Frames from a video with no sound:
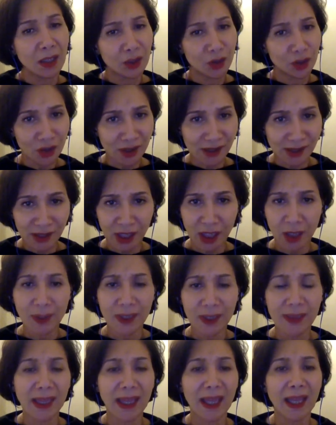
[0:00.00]
Just go
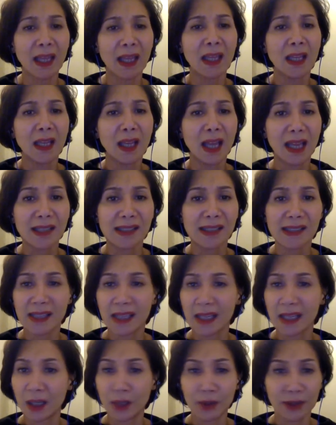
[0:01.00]
in there and
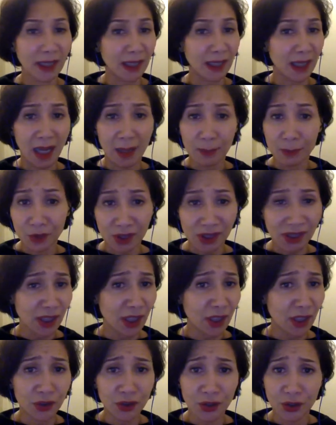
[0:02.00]
say, okay, I'm just
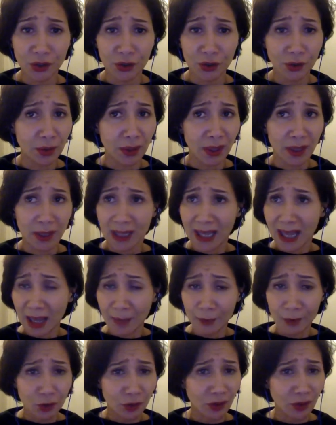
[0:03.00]
going to have
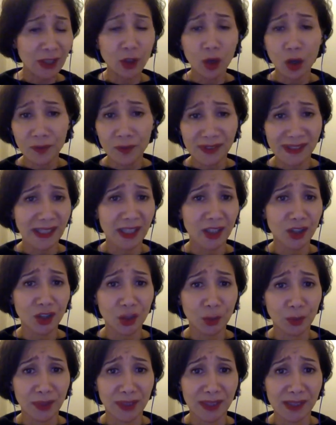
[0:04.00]
a great
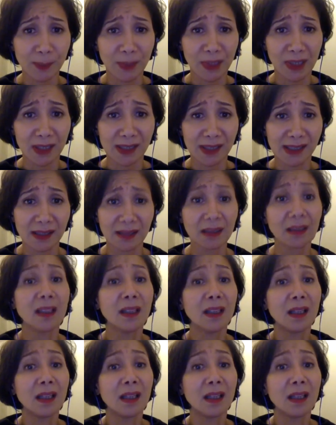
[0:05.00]
conversation with this person